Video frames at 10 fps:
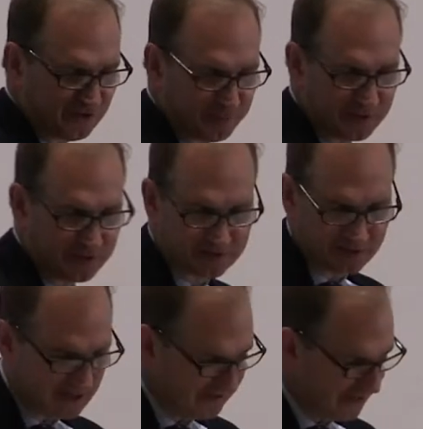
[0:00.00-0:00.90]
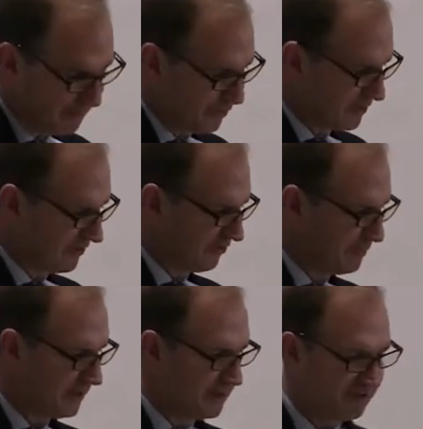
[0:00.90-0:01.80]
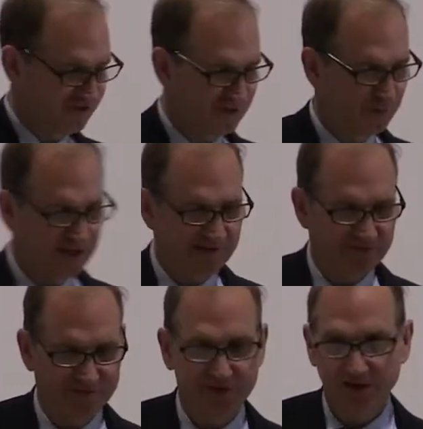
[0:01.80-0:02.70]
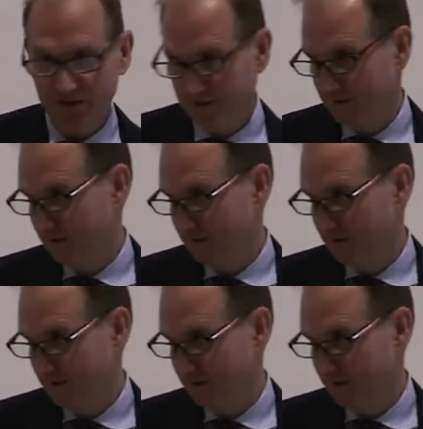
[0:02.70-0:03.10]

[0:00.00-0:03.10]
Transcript: Spirit and God's outpouring spirit, should we have to fear?